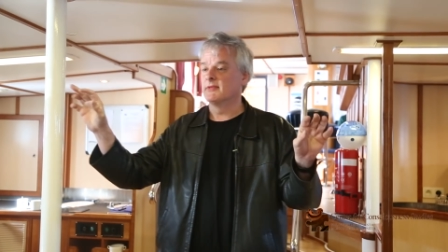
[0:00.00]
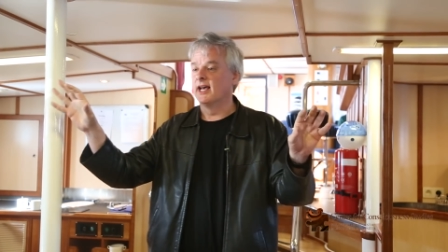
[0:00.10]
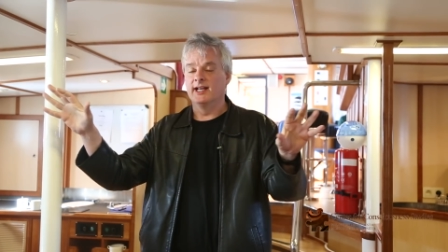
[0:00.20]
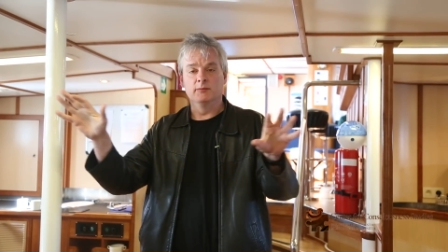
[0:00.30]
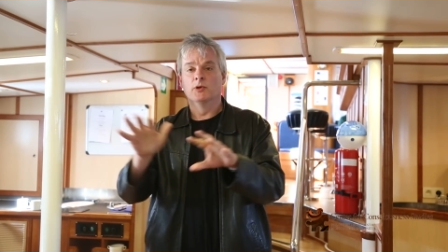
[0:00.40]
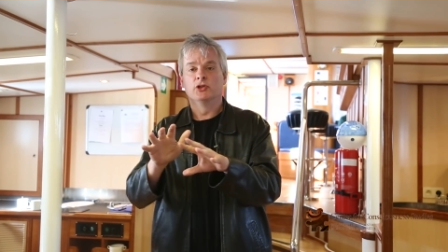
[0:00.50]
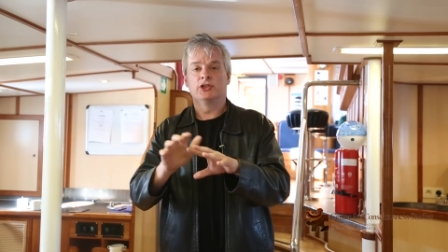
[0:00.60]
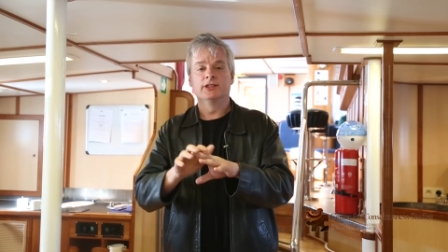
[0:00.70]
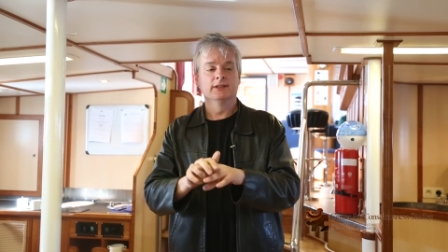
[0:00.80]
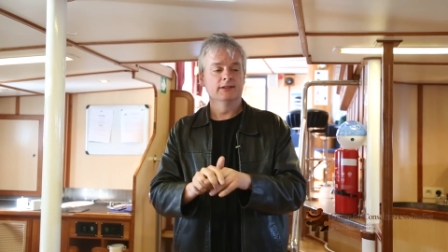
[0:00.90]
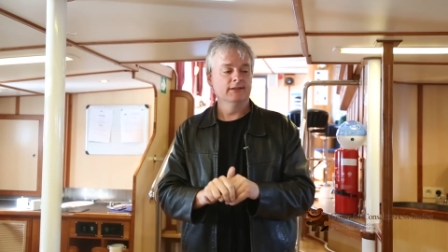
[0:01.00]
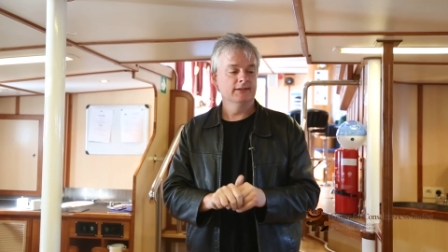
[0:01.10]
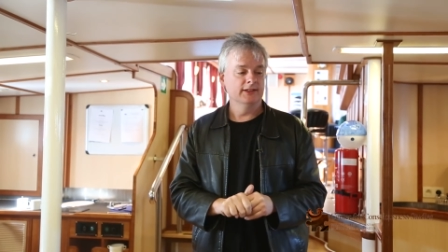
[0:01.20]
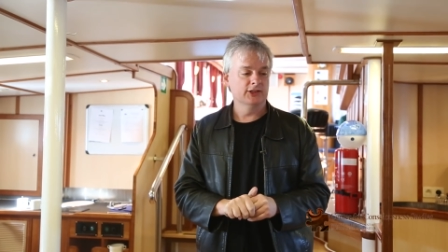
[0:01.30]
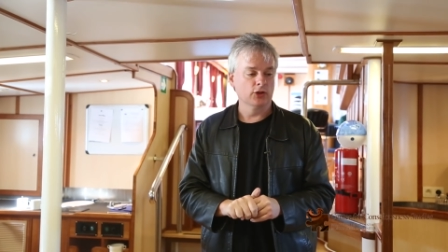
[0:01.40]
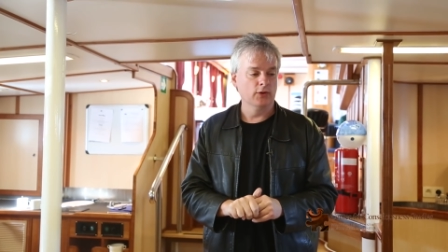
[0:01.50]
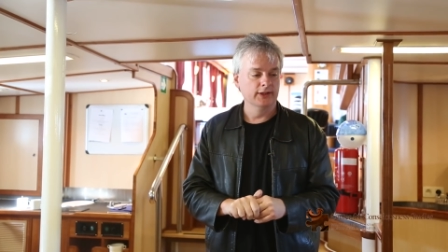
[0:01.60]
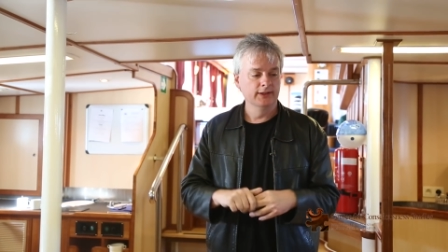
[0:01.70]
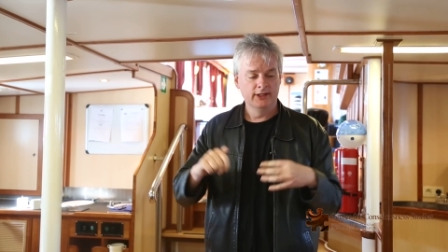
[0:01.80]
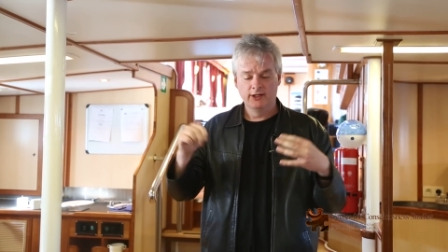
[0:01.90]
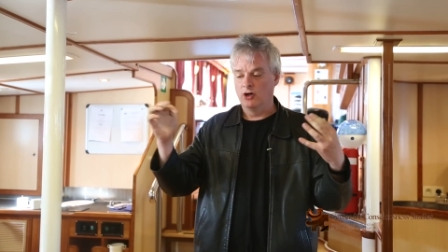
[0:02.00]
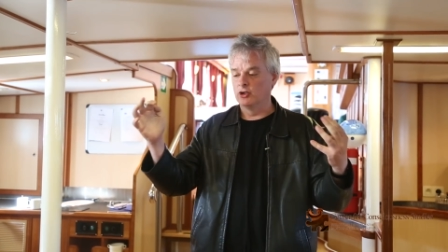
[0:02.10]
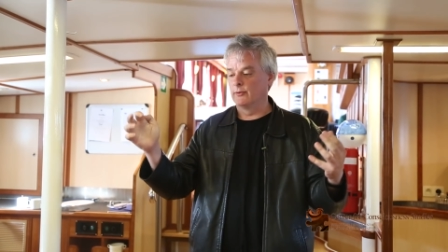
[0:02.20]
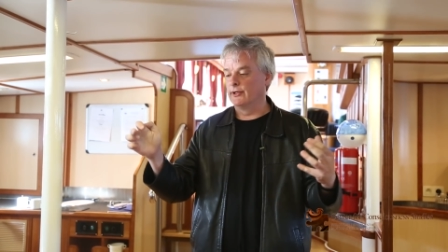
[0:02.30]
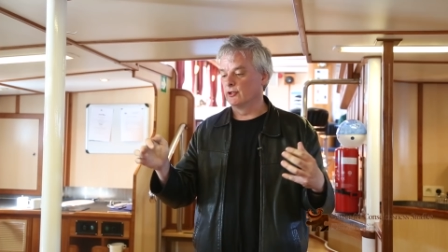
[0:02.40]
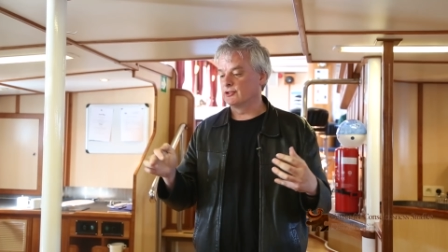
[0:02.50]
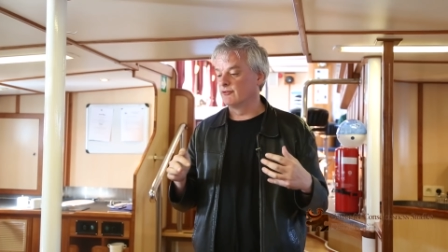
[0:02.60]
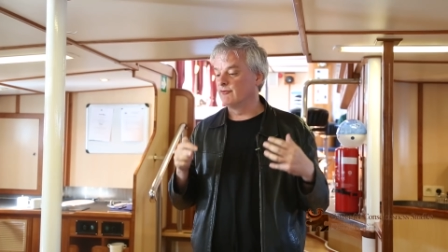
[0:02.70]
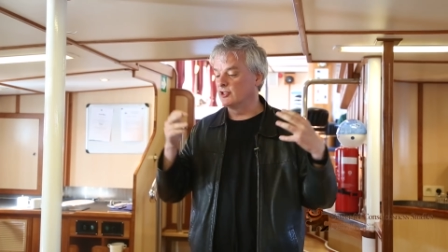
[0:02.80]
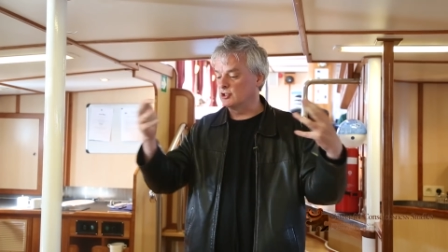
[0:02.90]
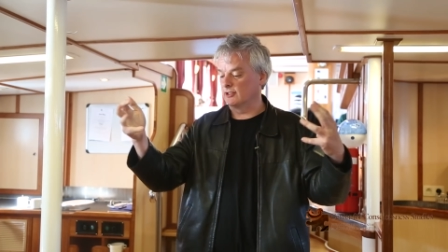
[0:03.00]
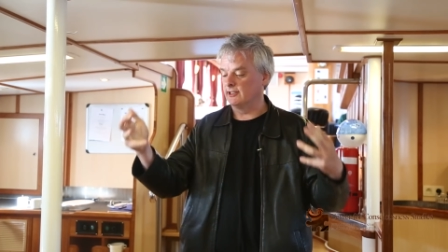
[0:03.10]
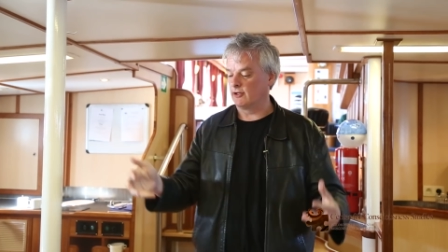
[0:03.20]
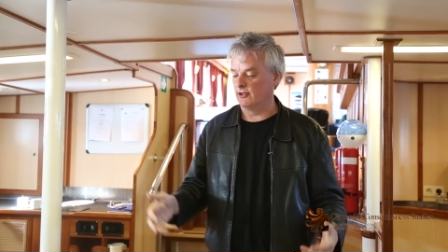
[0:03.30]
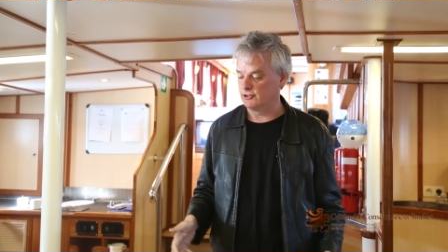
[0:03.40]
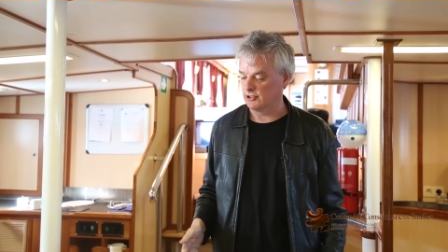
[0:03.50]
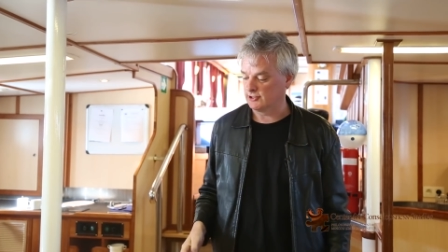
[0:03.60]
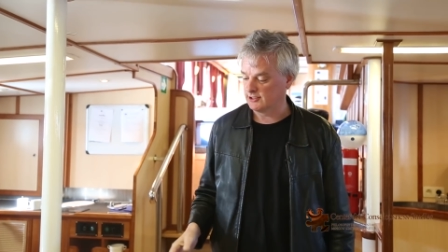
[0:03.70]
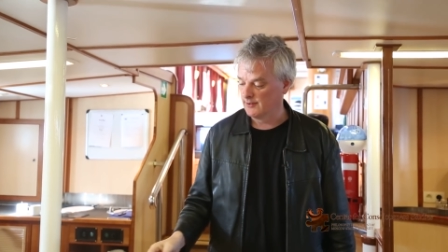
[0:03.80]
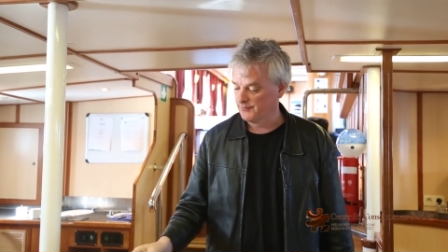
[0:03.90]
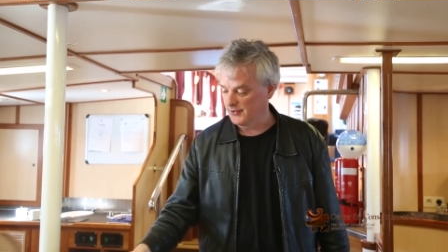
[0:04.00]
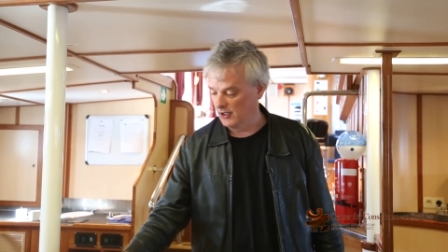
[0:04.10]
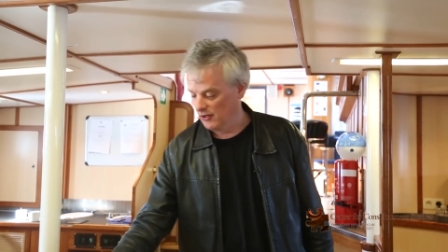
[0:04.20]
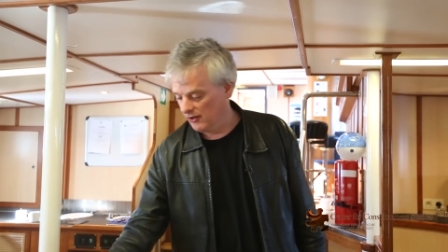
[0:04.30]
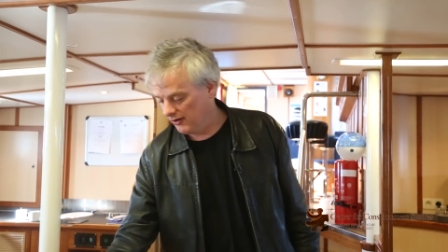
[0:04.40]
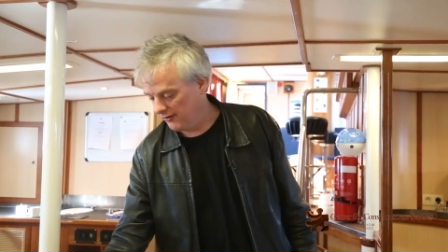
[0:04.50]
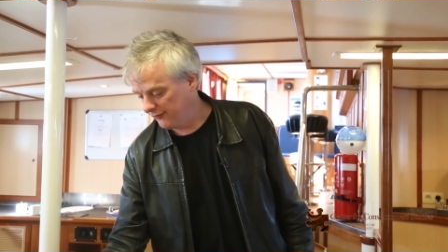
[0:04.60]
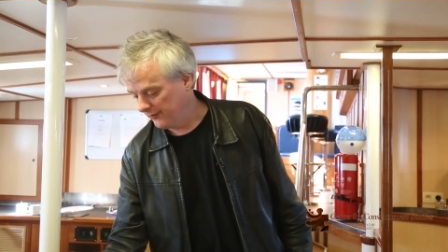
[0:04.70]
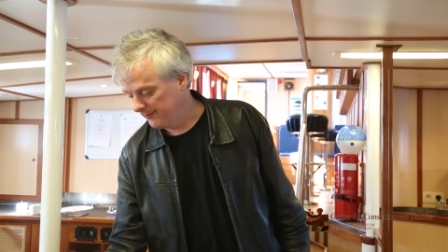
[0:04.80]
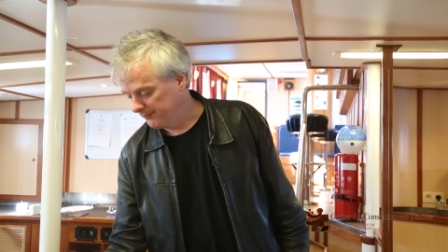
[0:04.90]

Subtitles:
and motion and so on? Or are we also visually conscious of